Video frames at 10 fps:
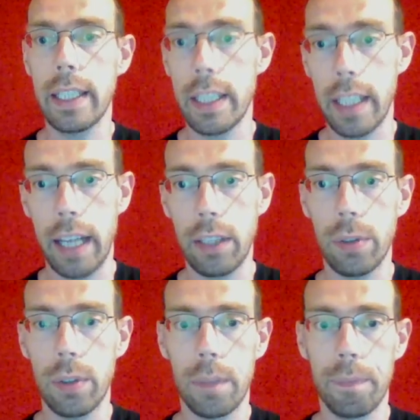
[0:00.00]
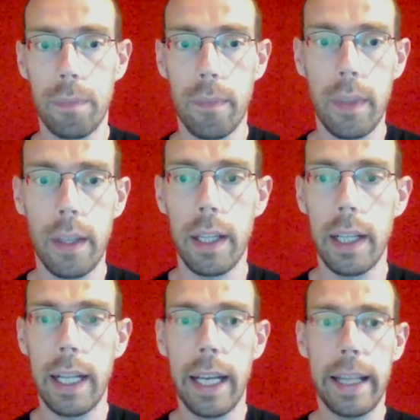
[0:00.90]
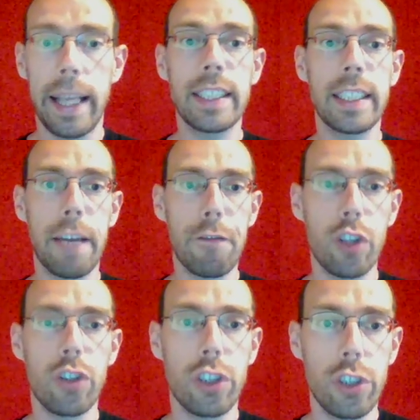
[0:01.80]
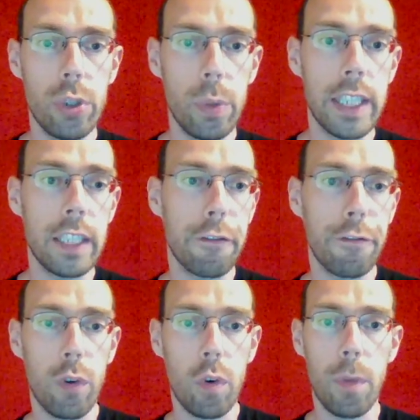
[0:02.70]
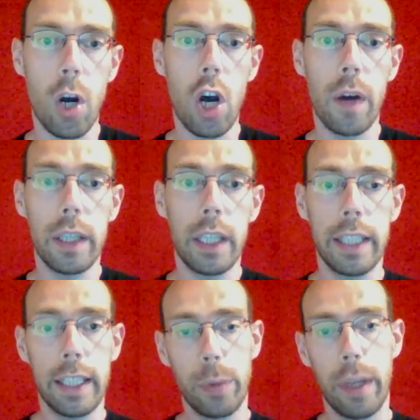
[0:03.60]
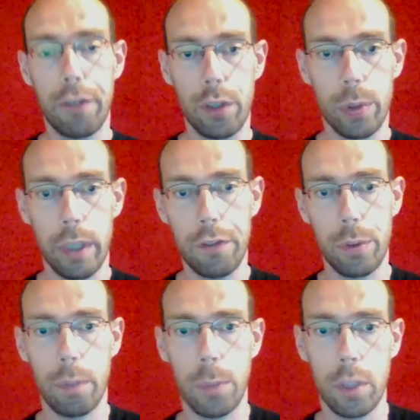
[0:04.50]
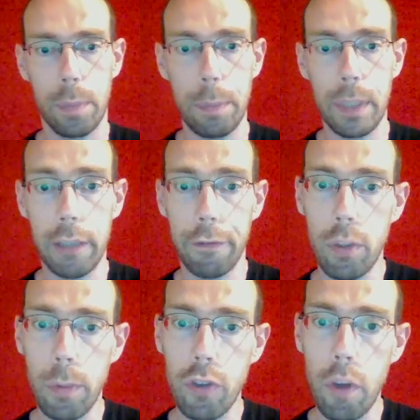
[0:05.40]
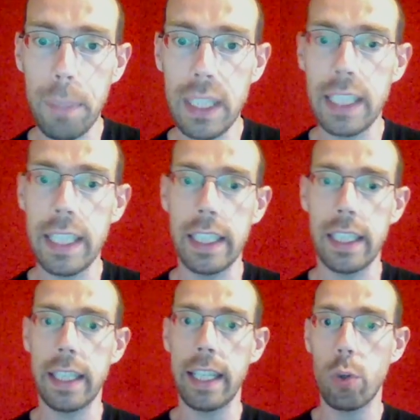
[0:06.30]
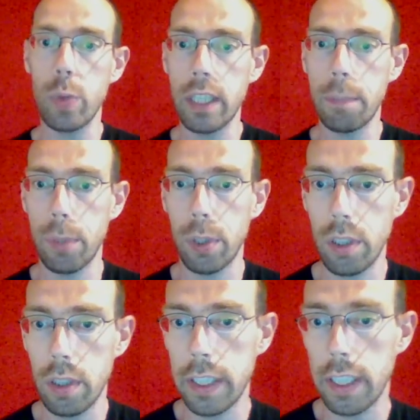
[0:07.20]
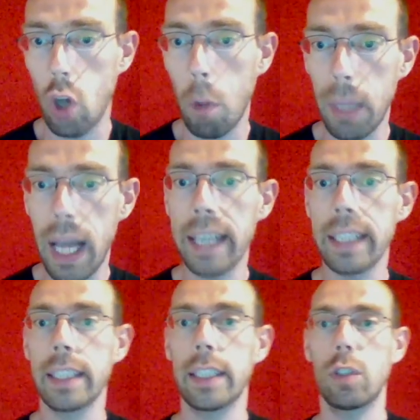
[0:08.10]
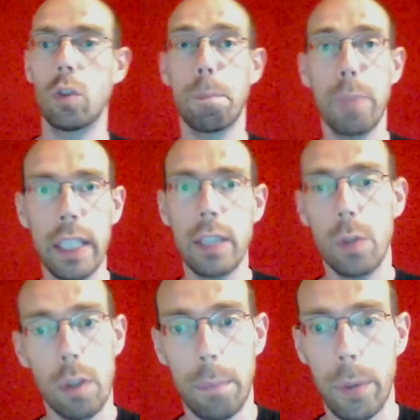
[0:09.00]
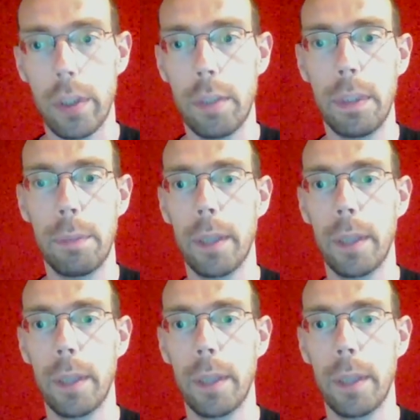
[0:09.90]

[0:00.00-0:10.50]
scarce good. That 700 euro is a form that we have to give to the poorest people, is a form of compensation that a rich person is obliged to pay to the poorest people.